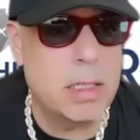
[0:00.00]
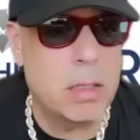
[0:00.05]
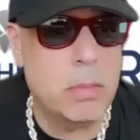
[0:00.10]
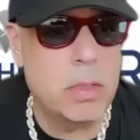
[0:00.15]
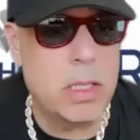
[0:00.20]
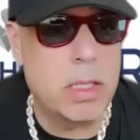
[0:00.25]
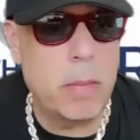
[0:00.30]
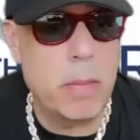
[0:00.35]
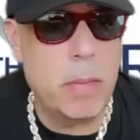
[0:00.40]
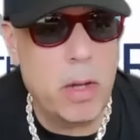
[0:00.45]
some
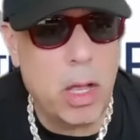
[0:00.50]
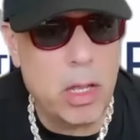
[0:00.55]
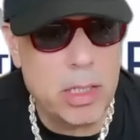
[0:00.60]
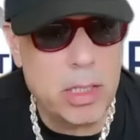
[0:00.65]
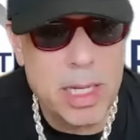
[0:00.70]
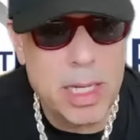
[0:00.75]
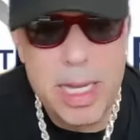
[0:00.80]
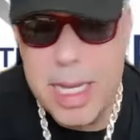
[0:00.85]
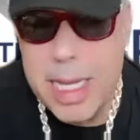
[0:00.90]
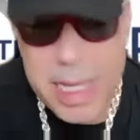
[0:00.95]
seminars,
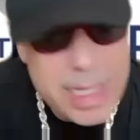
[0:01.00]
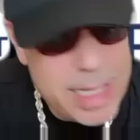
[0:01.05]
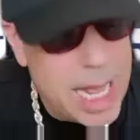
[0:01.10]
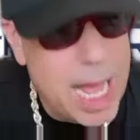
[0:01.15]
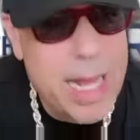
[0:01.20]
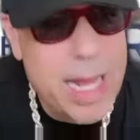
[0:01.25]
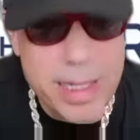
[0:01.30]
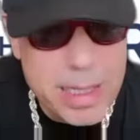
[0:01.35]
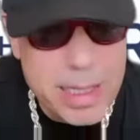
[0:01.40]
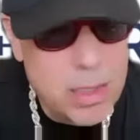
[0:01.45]

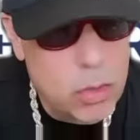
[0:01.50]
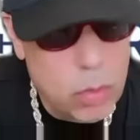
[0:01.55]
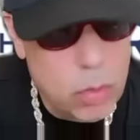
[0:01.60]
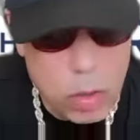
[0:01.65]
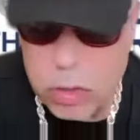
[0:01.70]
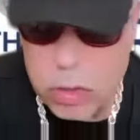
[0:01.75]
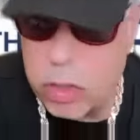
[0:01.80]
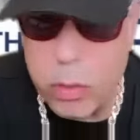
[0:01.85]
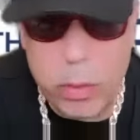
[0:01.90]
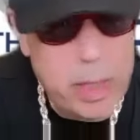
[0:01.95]
that is
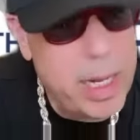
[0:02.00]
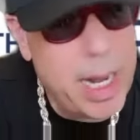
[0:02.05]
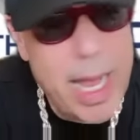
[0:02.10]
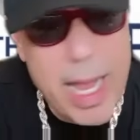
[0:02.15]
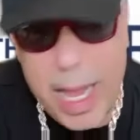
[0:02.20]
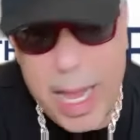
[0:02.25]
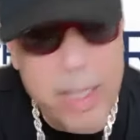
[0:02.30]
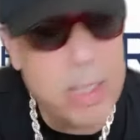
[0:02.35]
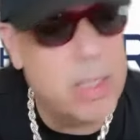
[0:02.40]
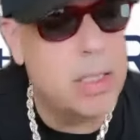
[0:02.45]
also an
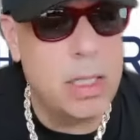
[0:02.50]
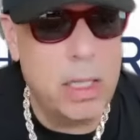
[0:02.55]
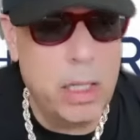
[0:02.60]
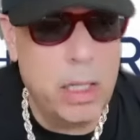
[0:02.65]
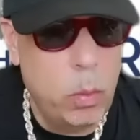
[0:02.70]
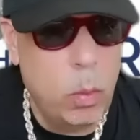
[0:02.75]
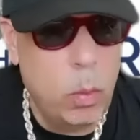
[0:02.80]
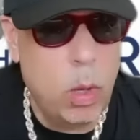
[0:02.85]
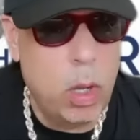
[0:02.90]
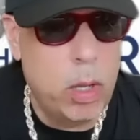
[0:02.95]

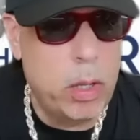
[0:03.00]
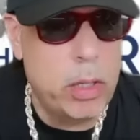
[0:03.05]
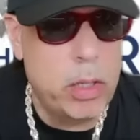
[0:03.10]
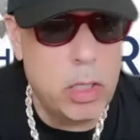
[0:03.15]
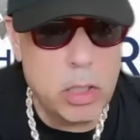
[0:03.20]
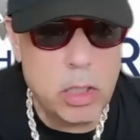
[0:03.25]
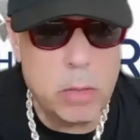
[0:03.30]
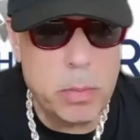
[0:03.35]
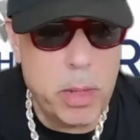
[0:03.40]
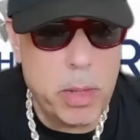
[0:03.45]
excellent one,
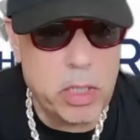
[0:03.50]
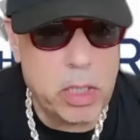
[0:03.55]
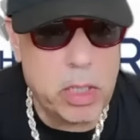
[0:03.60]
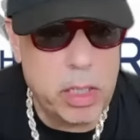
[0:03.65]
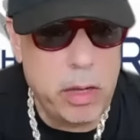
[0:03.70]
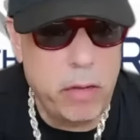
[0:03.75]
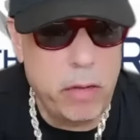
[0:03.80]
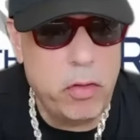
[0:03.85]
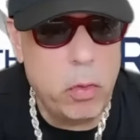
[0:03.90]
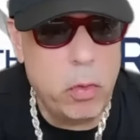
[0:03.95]

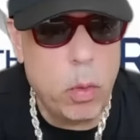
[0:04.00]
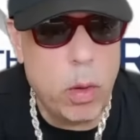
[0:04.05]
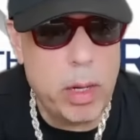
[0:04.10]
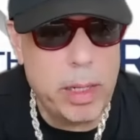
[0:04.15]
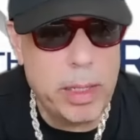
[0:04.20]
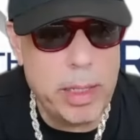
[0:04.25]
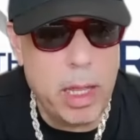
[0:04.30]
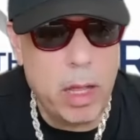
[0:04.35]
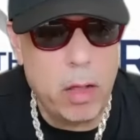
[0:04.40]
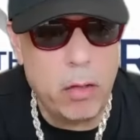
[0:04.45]
especially if you want
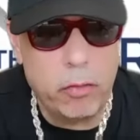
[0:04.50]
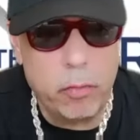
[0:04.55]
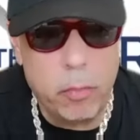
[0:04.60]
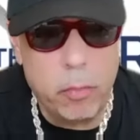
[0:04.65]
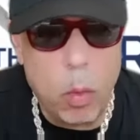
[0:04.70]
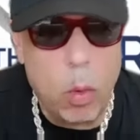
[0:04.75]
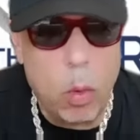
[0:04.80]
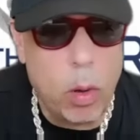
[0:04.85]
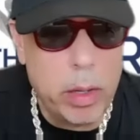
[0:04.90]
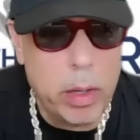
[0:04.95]
to delve
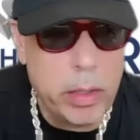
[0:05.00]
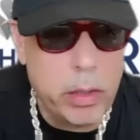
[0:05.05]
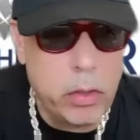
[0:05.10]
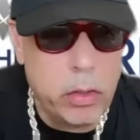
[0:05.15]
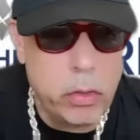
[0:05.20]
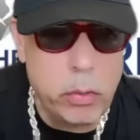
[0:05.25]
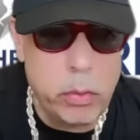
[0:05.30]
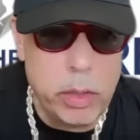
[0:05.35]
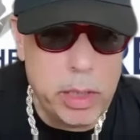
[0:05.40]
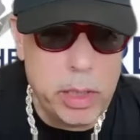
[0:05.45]
more
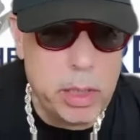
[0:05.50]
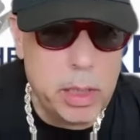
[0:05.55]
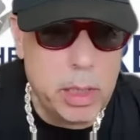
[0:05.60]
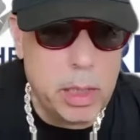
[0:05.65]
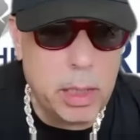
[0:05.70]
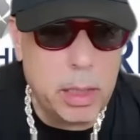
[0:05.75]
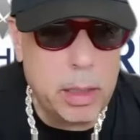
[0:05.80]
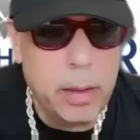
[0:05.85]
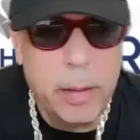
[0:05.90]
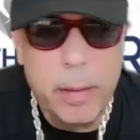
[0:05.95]
into the
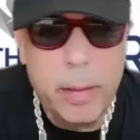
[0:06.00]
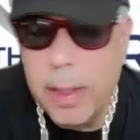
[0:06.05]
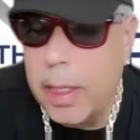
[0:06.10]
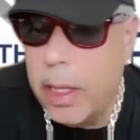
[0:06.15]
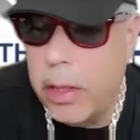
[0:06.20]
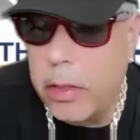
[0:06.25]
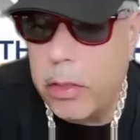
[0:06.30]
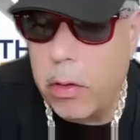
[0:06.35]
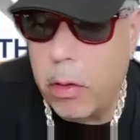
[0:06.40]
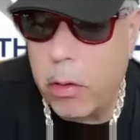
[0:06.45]

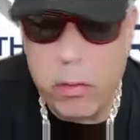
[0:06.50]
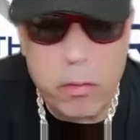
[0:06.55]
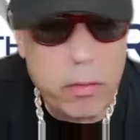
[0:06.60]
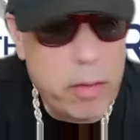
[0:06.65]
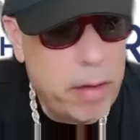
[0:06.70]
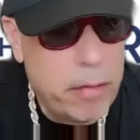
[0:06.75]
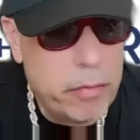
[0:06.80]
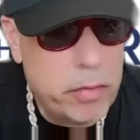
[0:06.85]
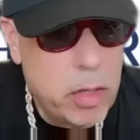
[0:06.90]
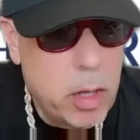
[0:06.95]

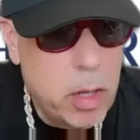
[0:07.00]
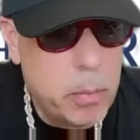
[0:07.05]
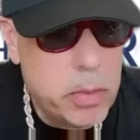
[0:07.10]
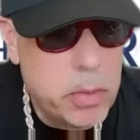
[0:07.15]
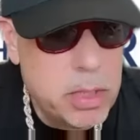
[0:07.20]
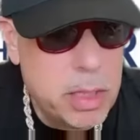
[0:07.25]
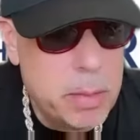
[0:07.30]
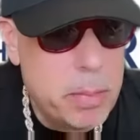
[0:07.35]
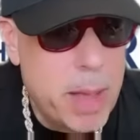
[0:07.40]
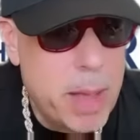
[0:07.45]
Thorograph
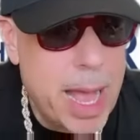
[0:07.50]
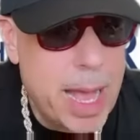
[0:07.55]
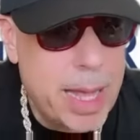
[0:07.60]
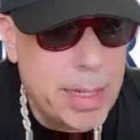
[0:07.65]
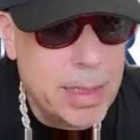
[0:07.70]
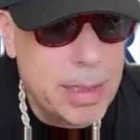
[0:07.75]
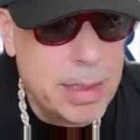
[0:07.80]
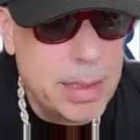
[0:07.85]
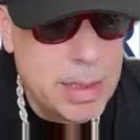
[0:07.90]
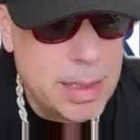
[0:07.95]
numbers and
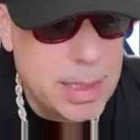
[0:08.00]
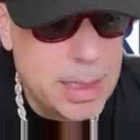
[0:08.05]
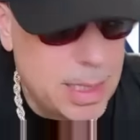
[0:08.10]
patterns